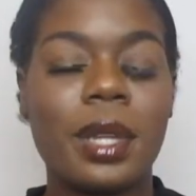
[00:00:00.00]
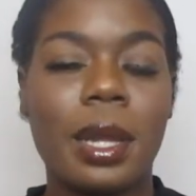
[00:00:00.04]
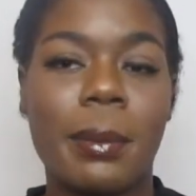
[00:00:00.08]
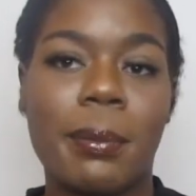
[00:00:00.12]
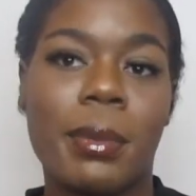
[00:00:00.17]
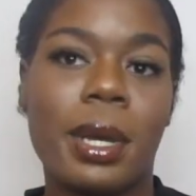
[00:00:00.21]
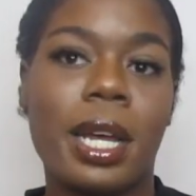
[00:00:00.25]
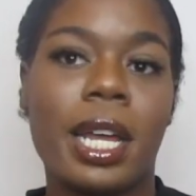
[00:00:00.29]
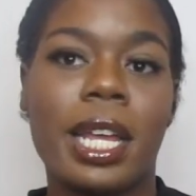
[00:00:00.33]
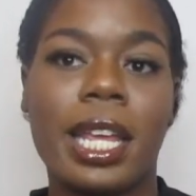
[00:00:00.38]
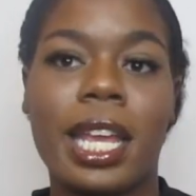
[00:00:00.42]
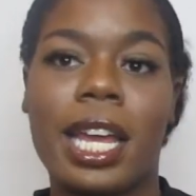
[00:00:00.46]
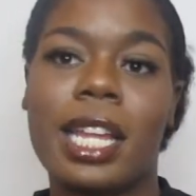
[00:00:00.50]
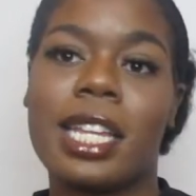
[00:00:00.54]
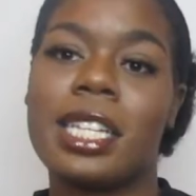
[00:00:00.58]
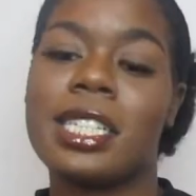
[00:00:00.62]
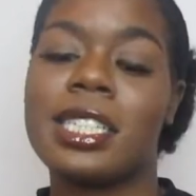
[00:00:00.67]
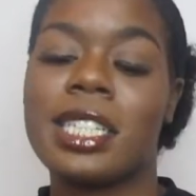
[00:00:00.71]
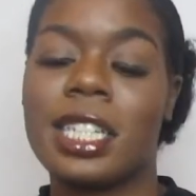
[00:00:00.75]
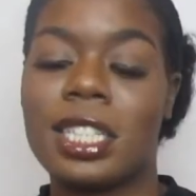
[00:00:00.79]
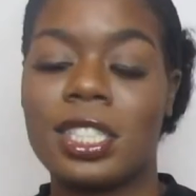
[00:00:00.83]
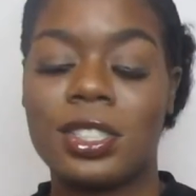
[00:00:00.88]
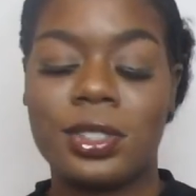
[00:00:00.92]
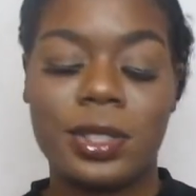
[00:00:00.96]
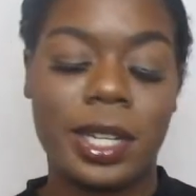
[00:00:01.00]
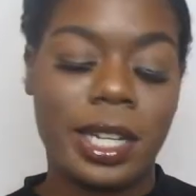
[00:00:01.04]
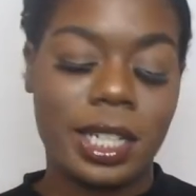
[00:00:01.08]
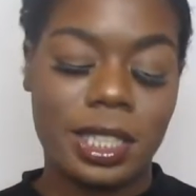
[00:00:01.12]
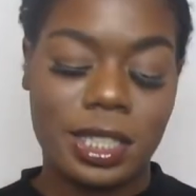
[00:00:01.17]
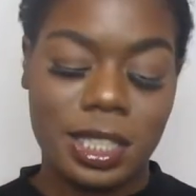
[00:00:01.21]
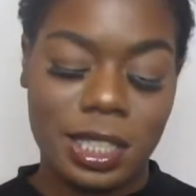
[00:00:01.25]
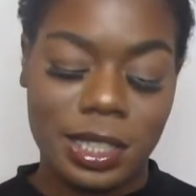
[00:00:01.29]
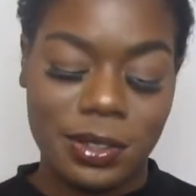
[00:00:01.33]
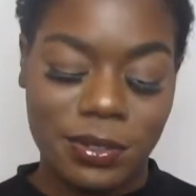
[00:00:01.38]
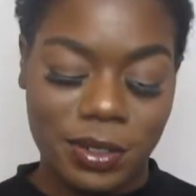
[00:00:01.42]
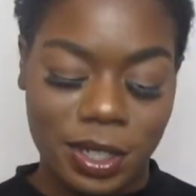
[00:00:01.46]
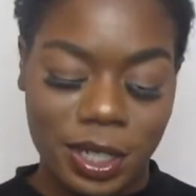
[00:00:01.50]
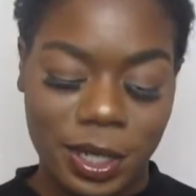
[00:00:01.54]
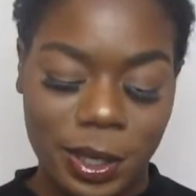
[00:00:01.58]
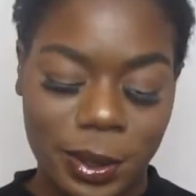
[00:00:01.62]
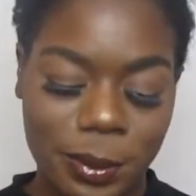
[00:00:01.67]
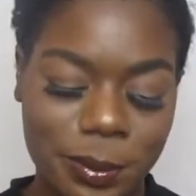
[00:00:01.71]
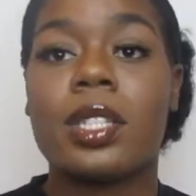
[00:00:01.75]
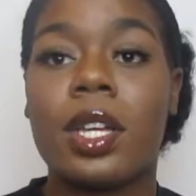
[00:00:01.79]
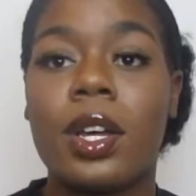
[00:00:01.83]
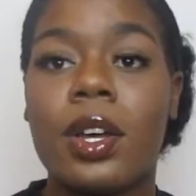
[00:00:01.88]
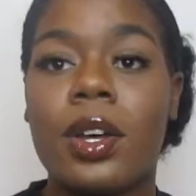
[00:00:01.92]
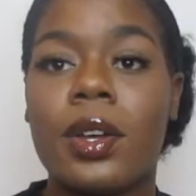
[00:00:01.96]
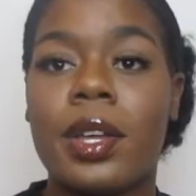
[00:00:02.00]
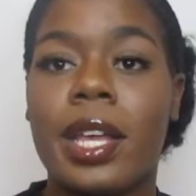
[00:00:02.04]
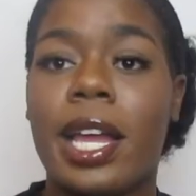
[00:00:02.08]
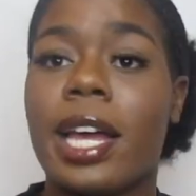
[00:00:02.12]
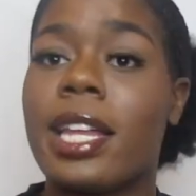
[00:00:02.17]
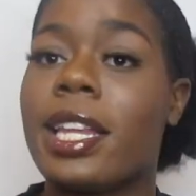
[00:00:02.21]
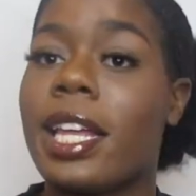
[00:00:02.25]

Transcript: But yeah, let's get straight into the video. So yeah,